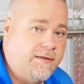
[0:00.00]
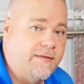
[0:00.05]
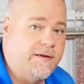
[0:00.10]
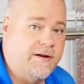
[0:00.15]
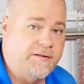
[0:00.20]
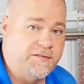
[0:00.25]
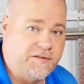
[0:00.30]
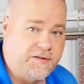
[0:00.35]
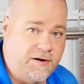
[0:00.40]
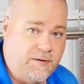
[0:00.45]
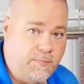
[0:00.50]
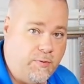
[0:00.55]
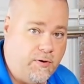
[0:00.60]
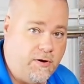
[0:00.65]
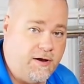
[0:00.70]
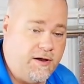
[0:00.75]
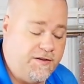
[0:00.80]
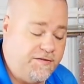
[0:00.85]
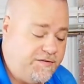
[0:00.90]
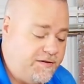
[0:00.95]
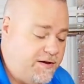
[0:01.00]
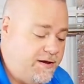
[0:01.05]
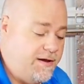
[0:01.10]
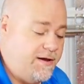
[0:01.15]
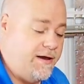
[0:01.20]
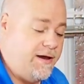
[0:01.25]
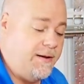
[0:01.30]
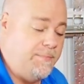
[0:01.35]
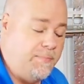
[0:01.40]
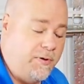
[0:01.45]
then it's going to pause
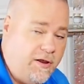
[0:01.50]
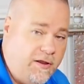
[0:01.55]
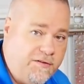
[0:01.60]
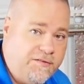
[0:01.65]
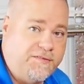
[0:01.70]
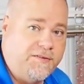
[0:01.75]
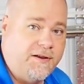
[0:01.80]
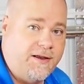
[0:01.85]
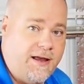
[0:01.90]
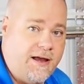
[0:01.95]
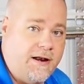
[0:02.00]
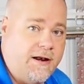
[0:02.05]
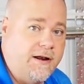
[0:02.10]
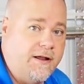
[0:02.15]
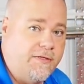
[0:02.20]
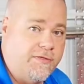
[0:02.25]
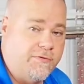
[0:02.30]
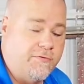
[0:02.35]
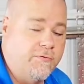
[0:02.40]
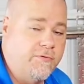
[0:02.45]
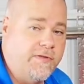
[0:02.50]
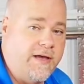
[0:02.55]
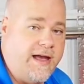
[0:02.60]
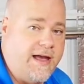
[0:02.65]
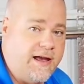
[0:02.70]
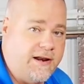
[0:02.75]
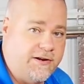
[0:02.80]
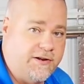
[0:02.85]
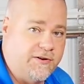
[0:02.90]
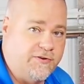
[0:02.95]
and pulse again through the
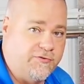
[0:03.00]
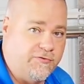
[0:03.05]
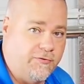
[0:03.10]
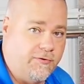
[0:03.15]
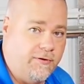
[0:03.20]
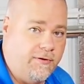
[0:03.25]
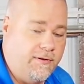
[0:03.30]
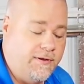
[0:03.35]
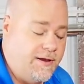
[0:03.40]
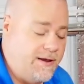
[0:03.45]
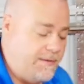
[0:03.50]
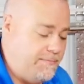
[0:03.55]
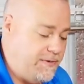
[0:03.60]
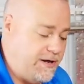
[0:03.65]
hand control.